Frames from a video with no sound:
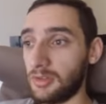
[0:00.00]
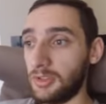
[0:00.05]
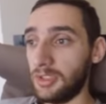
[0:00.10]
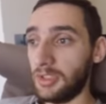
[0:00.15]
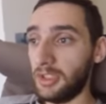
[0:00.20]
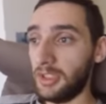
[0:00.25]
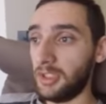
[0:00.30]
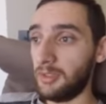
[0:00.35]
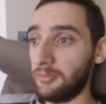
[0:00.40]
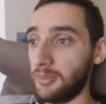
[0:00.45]

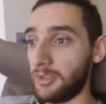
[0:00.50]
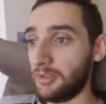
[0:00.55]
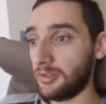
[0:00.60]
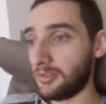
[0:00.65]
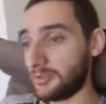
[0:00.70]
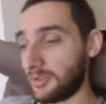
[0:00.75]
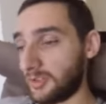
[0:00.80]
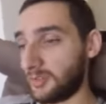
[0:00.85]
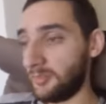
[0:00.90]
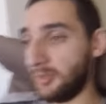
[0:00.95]
again
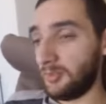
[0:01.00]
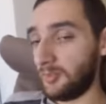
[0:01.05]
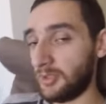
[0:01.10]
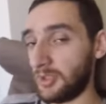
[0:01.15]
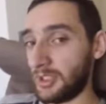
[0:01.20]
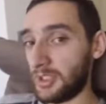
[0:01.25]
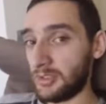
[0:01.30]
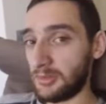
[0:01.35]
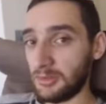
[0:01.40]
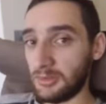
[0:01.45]
because those
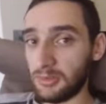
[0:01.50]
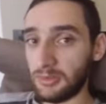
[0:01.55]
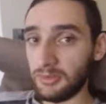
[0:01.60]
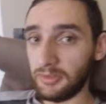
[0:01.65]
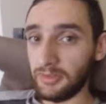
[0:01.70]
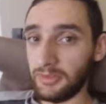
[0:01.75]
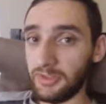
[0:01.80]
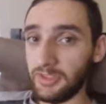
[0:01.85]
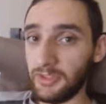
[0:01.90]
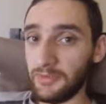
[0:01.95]
people are
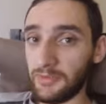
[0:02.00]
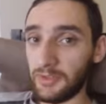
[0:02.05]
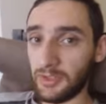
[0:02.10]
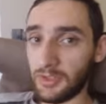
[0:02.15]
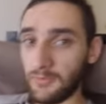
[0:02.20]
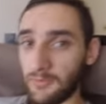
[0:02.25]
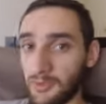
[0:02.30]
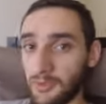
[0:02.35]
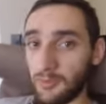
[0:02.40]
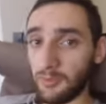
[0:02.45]

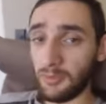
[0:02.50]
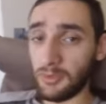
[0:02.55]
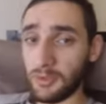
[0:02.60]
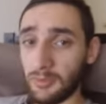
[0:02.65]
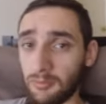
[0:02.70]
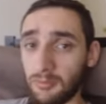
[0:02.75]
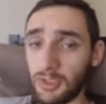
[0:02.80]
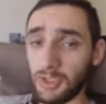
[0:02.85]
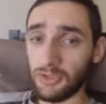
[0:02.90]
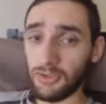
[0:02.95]
different from what
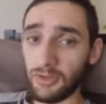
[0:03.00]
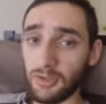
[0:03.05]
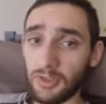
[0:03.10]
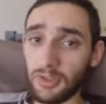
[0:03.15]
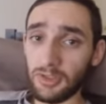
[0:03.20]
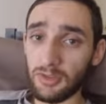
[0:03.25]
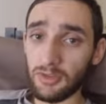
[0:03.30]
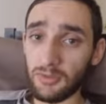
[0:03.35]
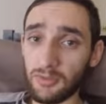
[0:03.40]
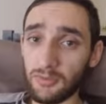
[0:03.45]

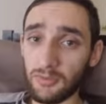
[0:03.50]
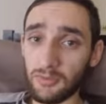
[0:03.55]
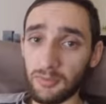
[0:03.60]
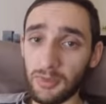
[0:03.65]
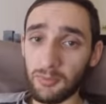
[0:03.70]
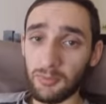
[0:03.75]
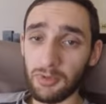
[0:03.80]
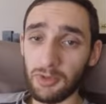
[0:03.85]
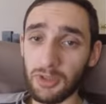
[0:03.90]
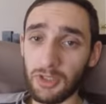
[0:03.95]
majority of
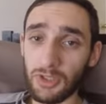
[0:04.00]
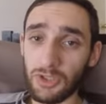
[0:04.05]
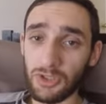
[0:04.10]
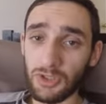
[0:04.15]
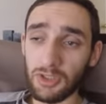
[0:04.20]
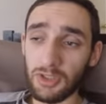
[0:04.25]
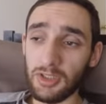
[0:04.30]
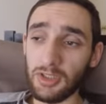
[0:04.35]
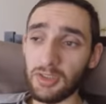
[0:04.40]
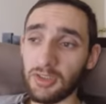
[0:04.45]

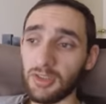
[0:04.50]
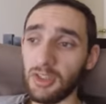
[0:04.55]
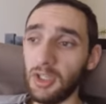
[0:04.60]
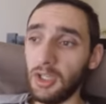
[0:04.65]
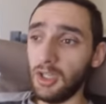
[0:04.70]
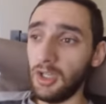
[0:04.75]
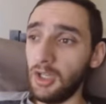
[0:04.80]
population is.